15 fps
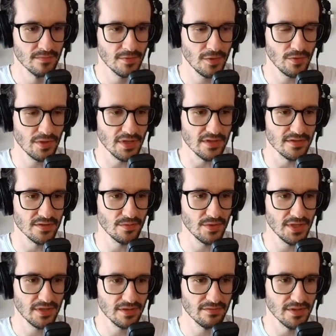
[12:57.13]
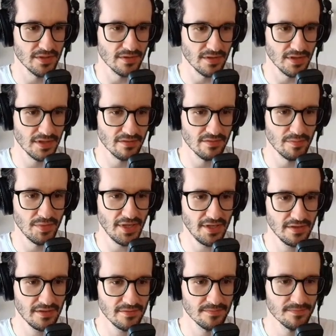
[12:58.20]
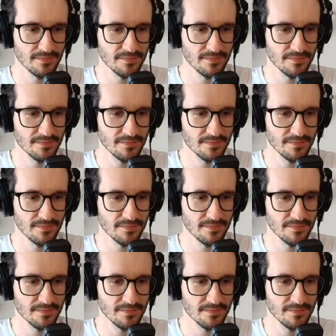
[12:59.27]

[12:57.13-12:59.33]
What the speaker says: Okay, so I have a plan.